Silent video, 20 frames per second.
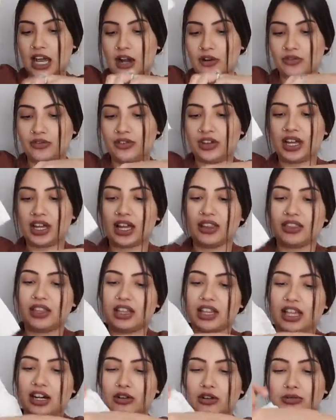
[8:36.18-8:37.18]
outfit. I
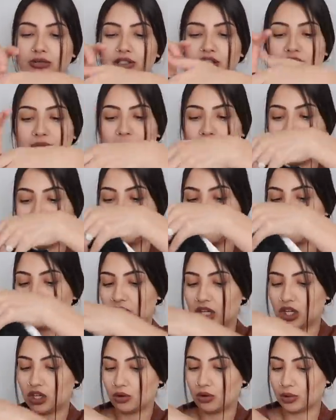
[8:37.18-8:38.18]
think that'll just be so
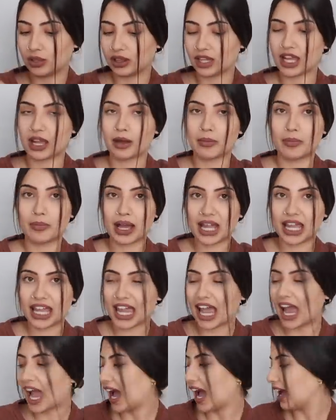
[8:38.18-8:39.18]
cute with like a
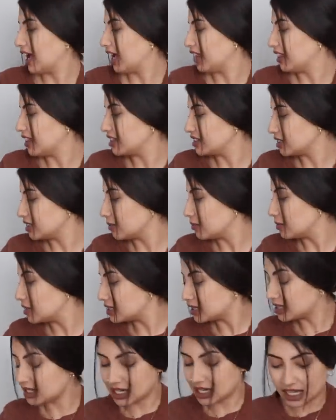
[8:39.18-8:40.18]
bucket hat and then some
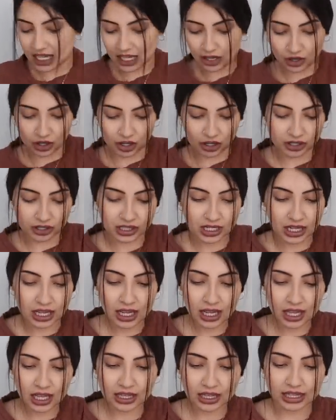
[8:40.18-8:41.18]
sneakers.
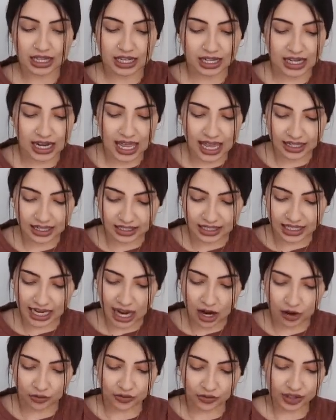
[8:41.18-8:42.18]
The next
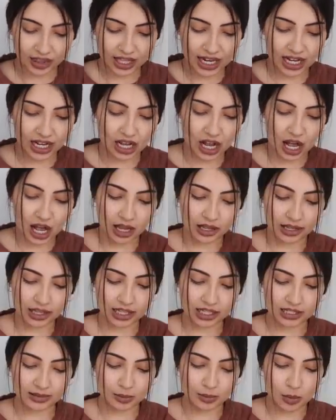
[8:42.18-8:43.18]
outfit that I got
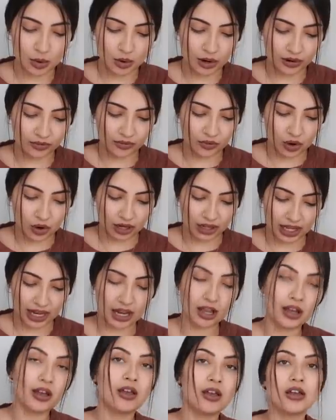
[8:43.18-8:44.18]
is more for
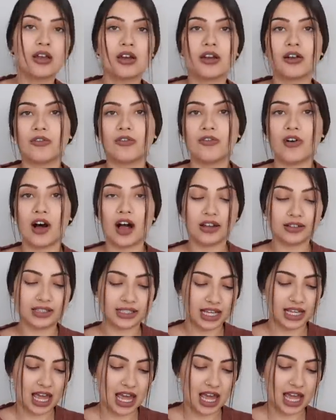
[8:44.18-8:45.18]
like fall
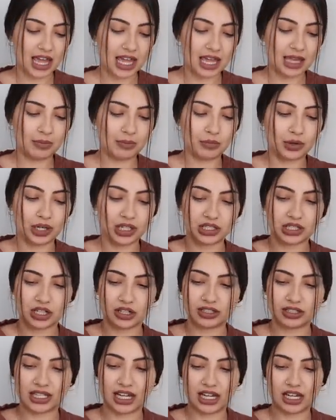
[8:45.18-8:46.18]
time when it
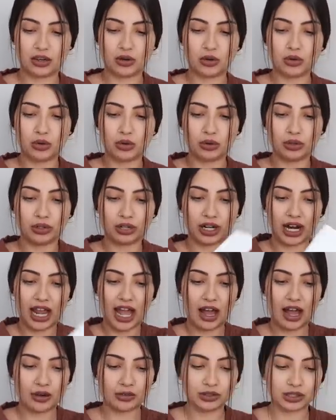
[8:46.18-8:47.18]
starts getting cooler
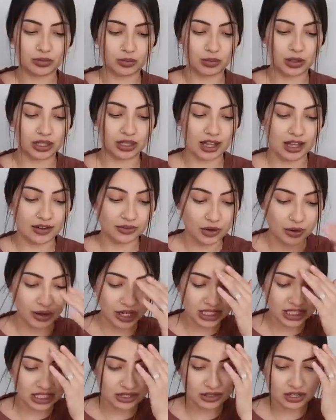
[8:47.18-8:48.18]
out. We love
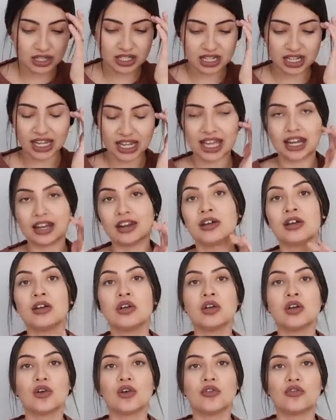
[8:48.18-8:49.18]
going to Disneyland
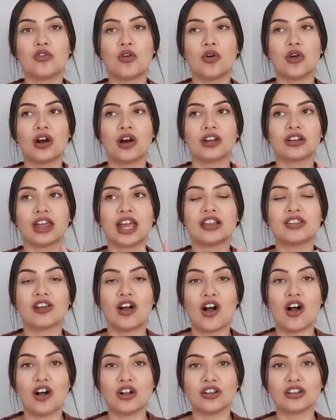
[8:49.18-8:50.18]
for like the
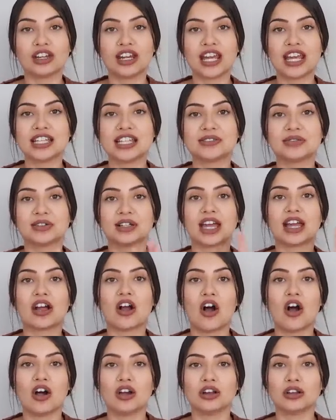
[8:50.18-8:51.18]
holidays, for like
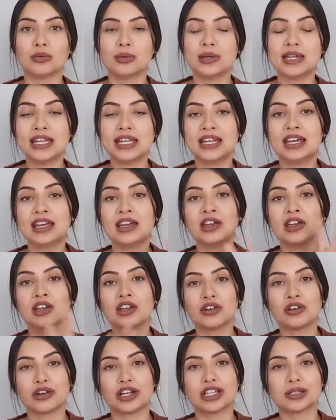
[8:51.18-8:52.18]
Halloween,
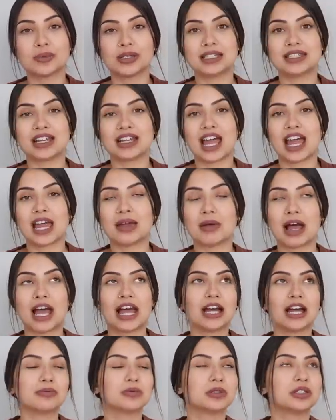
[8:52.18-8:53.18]
Christmas time.
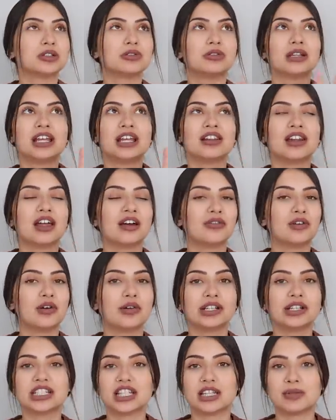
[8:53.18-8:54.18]
I absolutely love
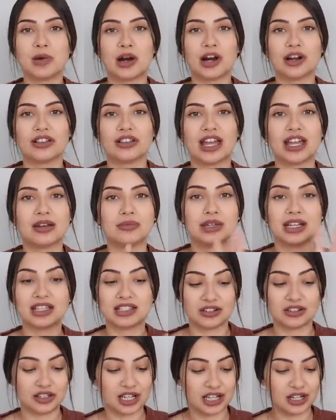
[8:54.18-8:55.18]
going to the park then
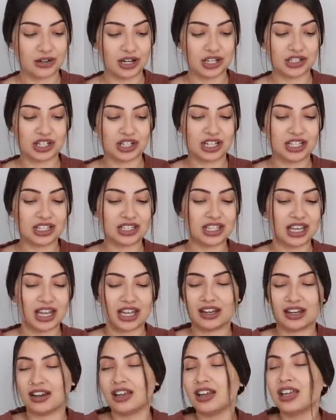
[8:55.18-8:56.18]
because their decorations
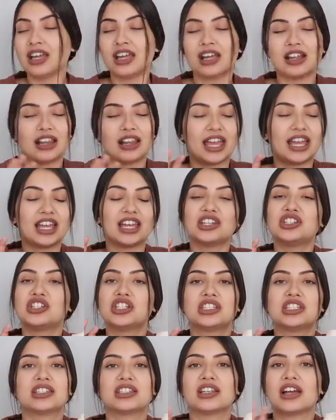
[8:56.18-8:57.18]
and like it
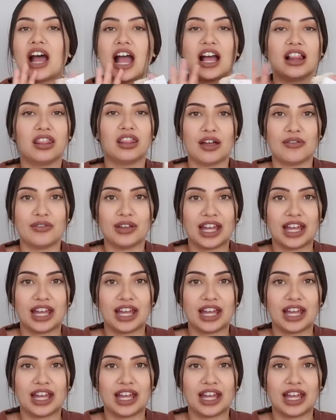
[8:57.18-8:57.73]
just, I love